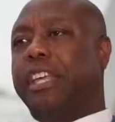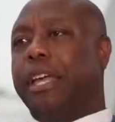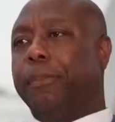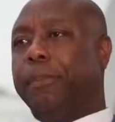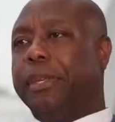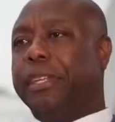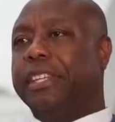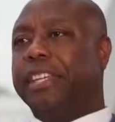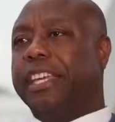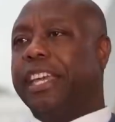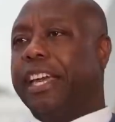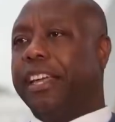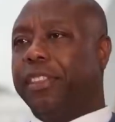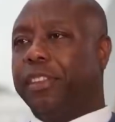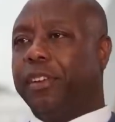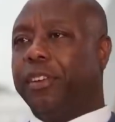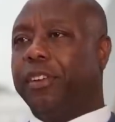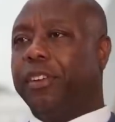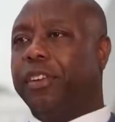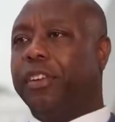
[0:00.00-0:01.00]
coming
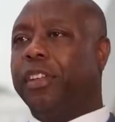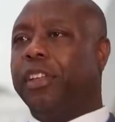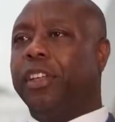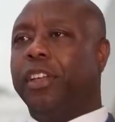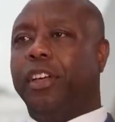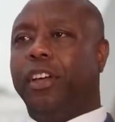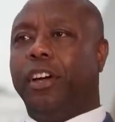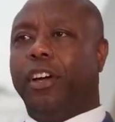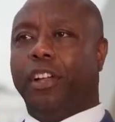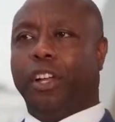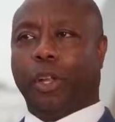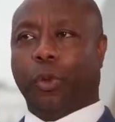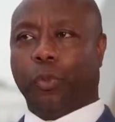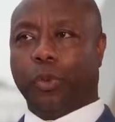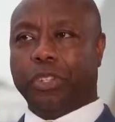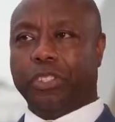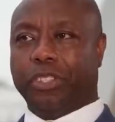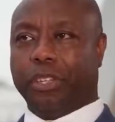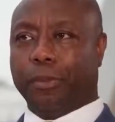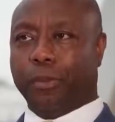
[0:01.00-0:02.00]
together on a
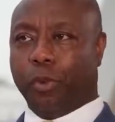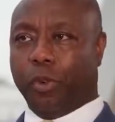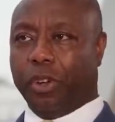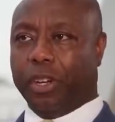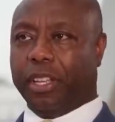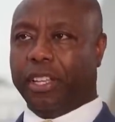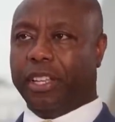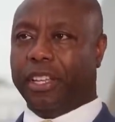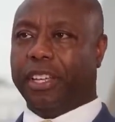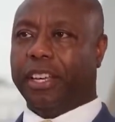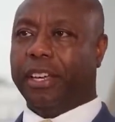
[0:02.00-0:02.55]
Wednesday morning